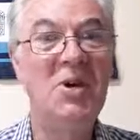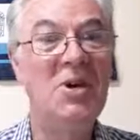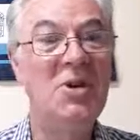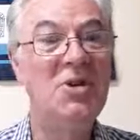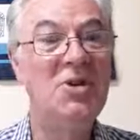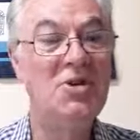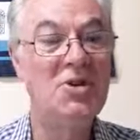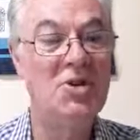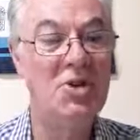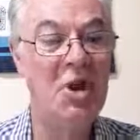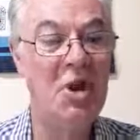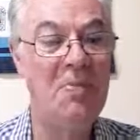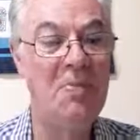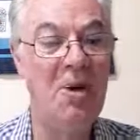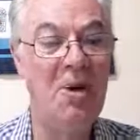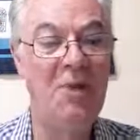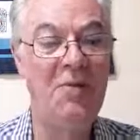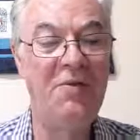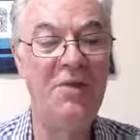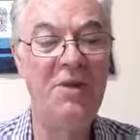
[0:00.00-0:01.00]
Stop
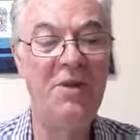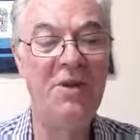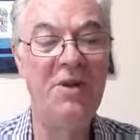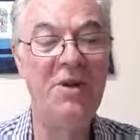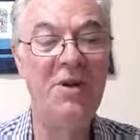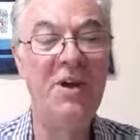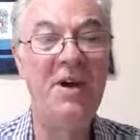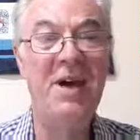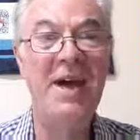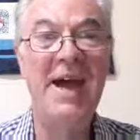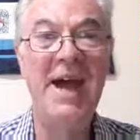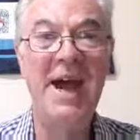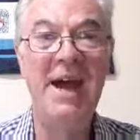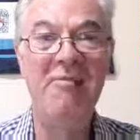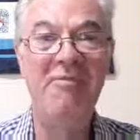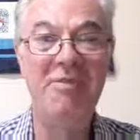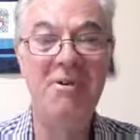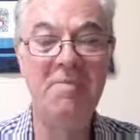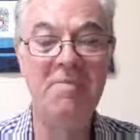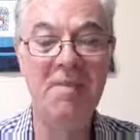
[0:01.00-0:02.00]
often
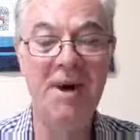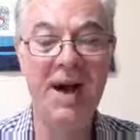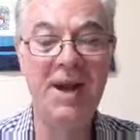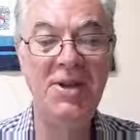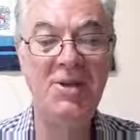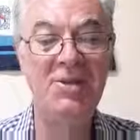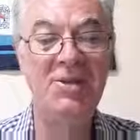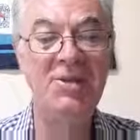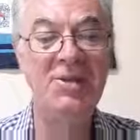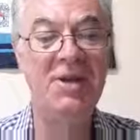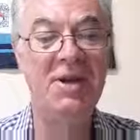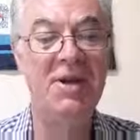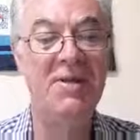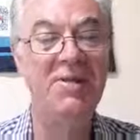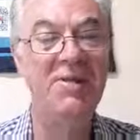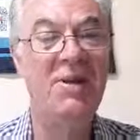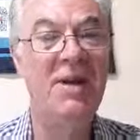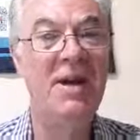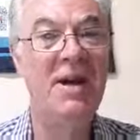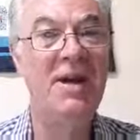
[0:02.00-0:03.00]
and remind yourself
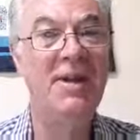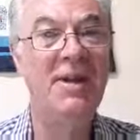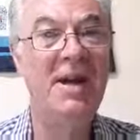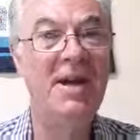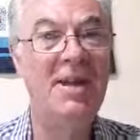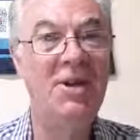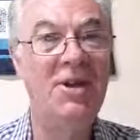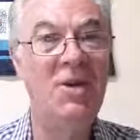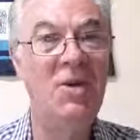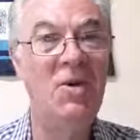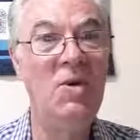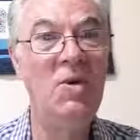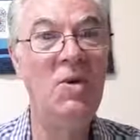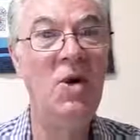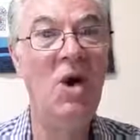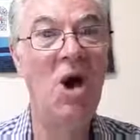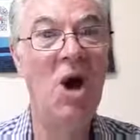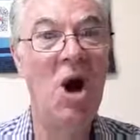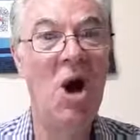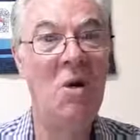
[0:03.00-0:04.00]
that
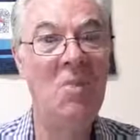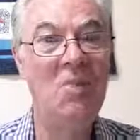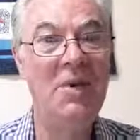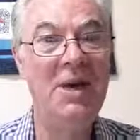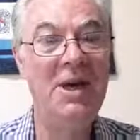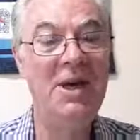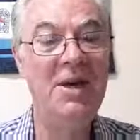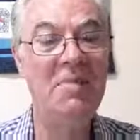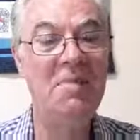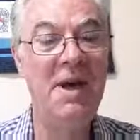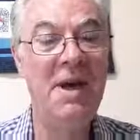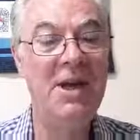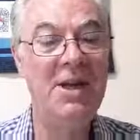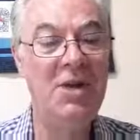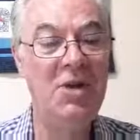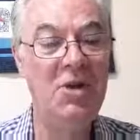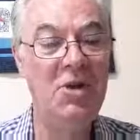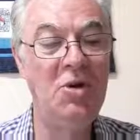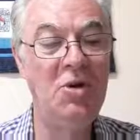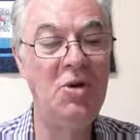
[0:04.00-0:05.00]
you are being made
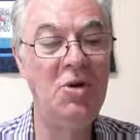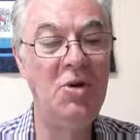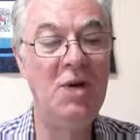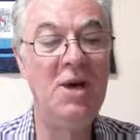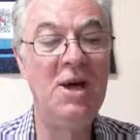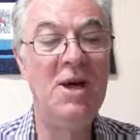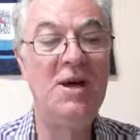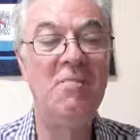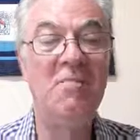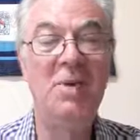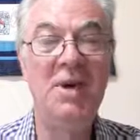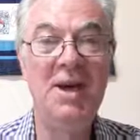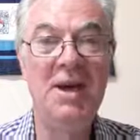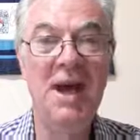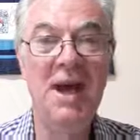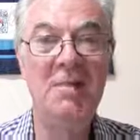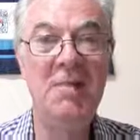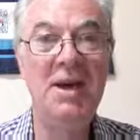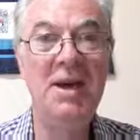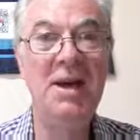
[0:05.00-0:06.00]
new,
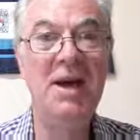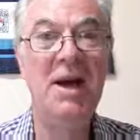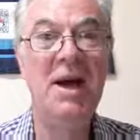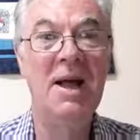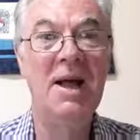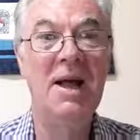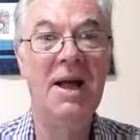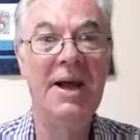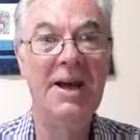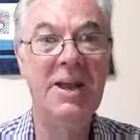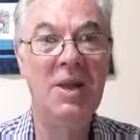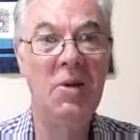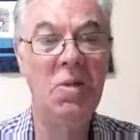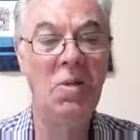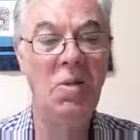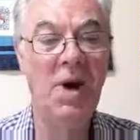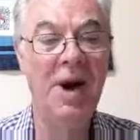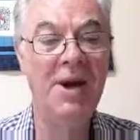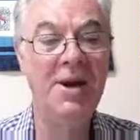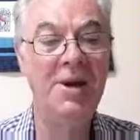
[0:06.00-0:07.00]
becoming like the
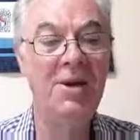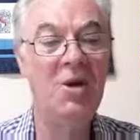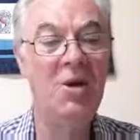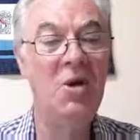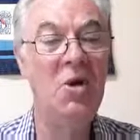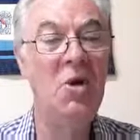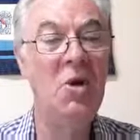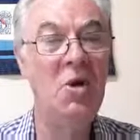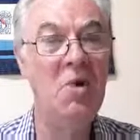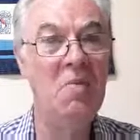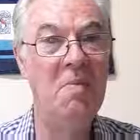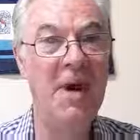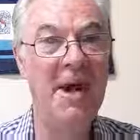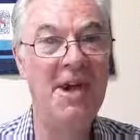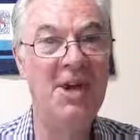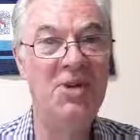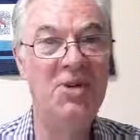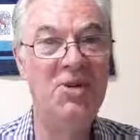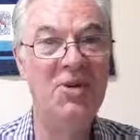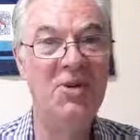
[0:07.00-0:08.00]
one who
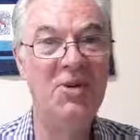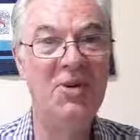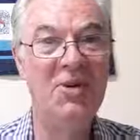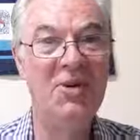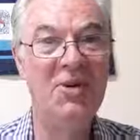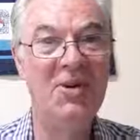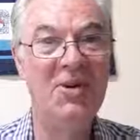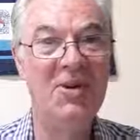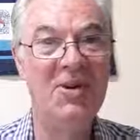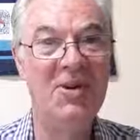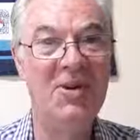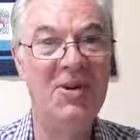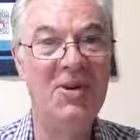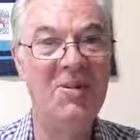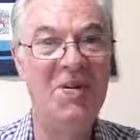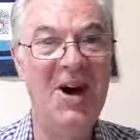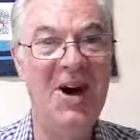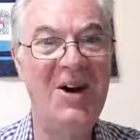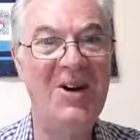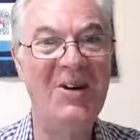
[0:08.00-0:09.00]
made you.
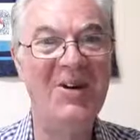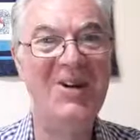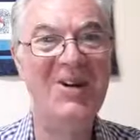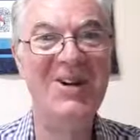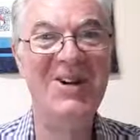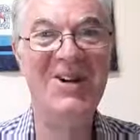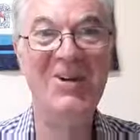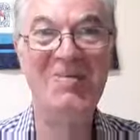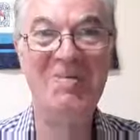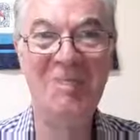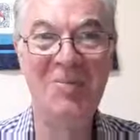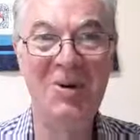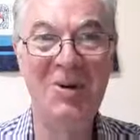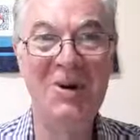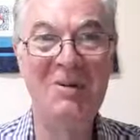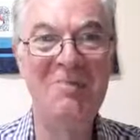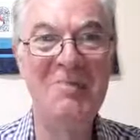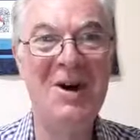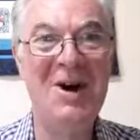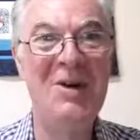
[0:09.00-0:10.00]
Wow.
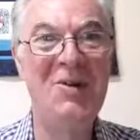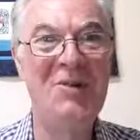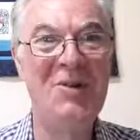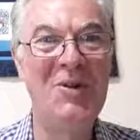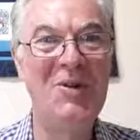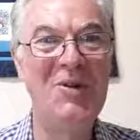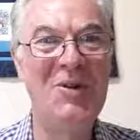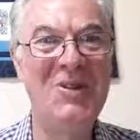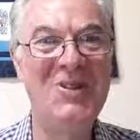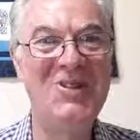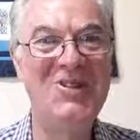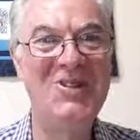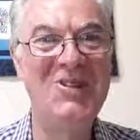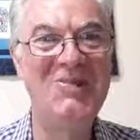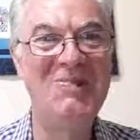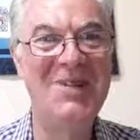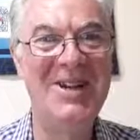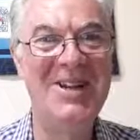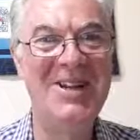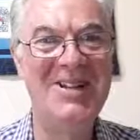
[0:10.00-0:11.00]
Powerful words to
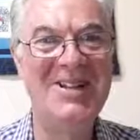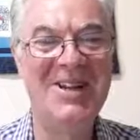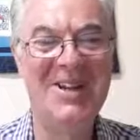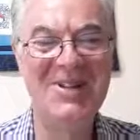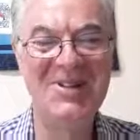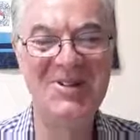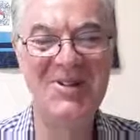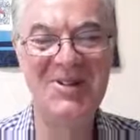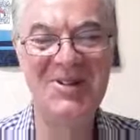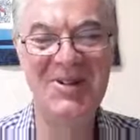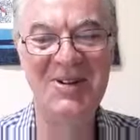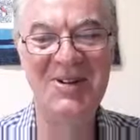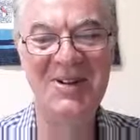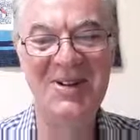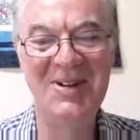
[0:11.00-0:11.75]
meditate on.